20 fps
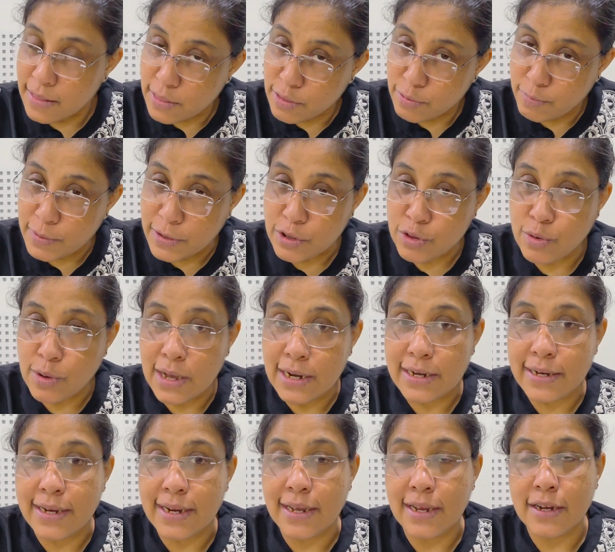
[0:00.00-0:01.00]

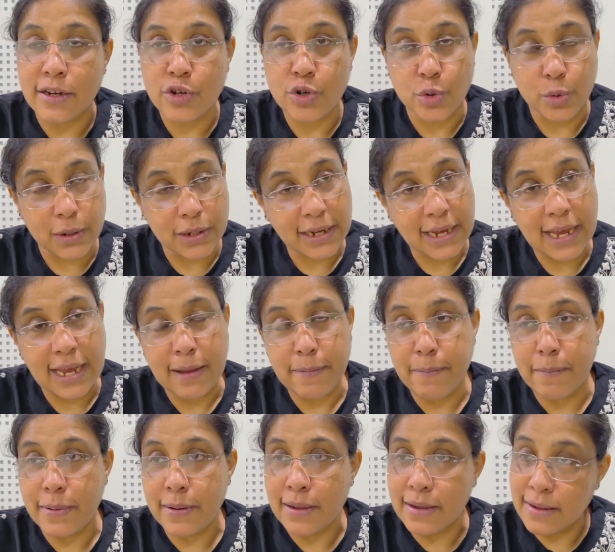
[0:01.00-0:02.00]
spirituality should
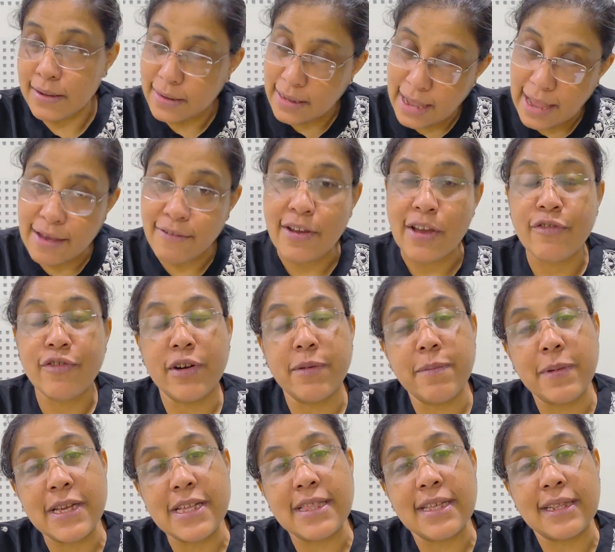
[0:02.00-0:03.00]
keep away
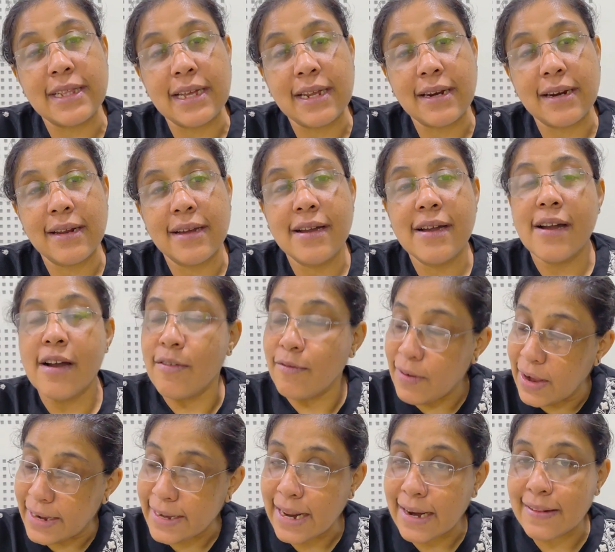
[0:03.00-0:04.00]
from each other,
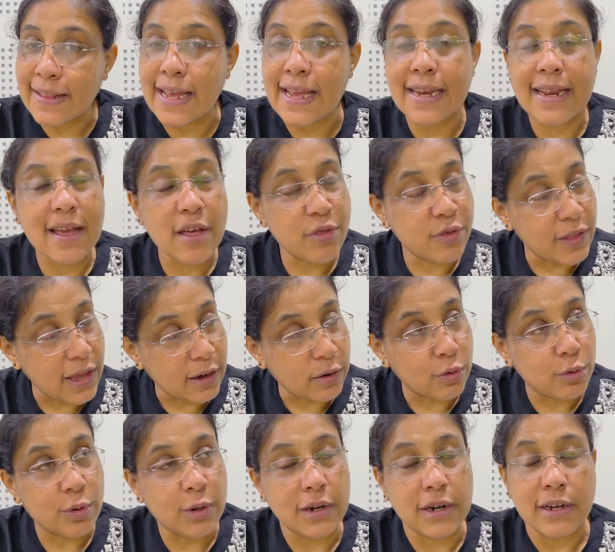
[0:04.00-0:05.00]
what are the areas they
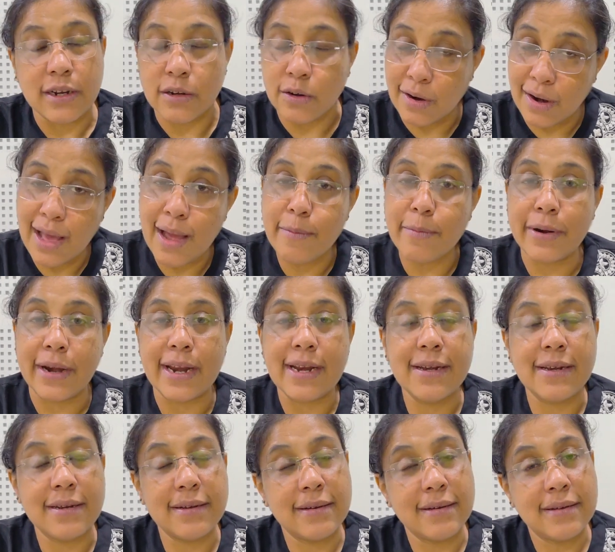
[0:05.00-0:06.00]
could
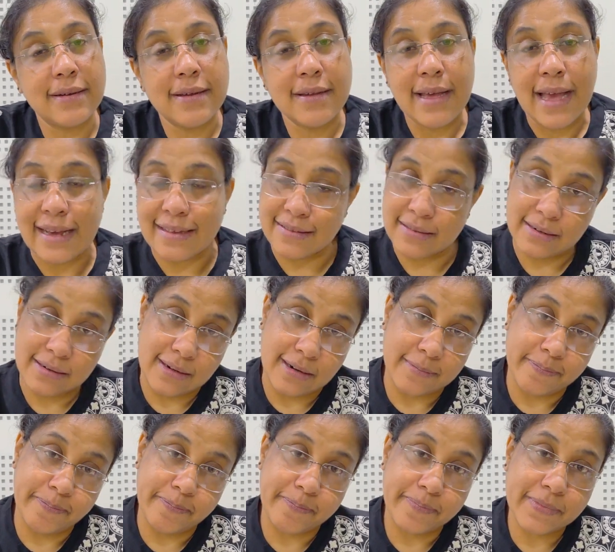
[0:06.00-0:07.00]
collaborate, etc.
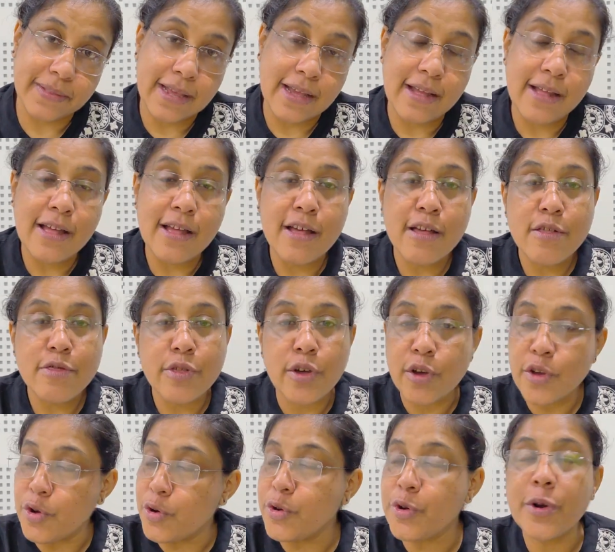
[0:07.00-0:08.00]
So
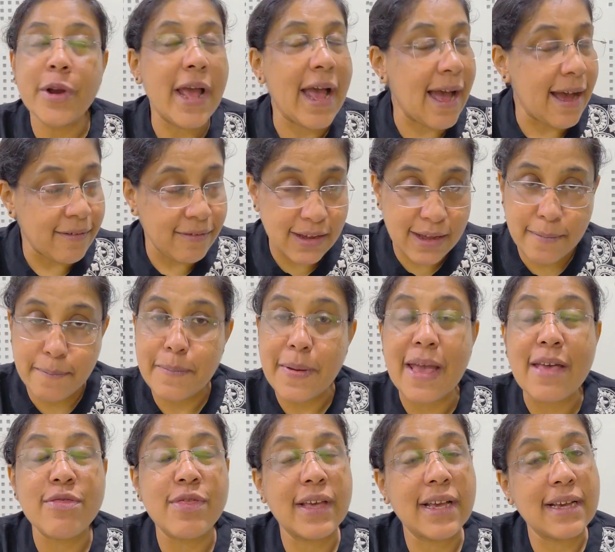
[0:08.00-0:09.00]
you should have a
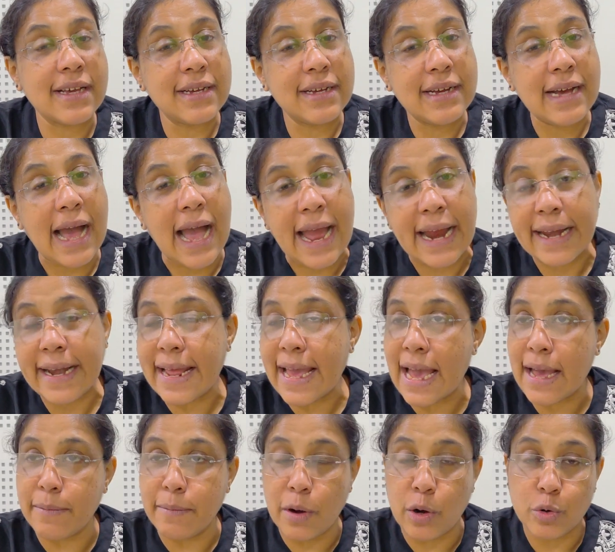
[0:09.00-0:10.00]
basic
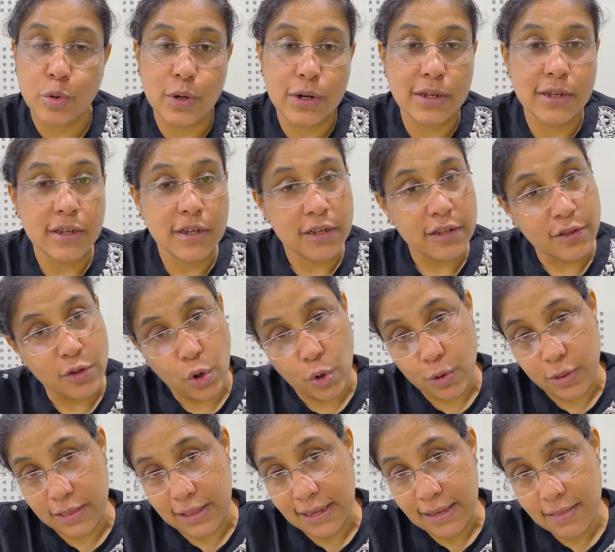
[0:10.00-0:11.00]
idea about
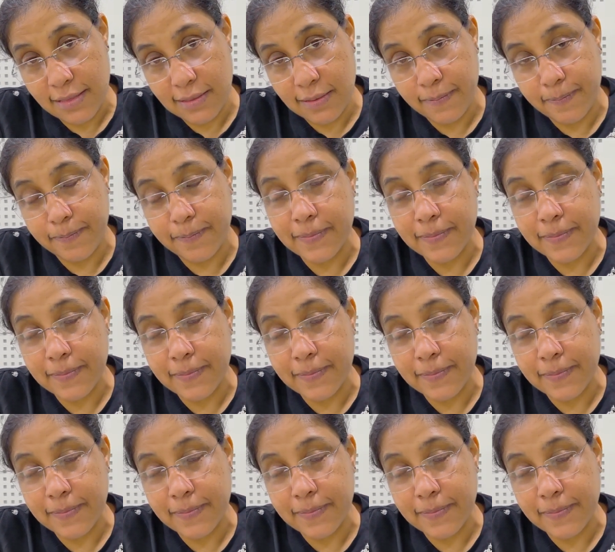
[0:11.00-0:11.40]
those things.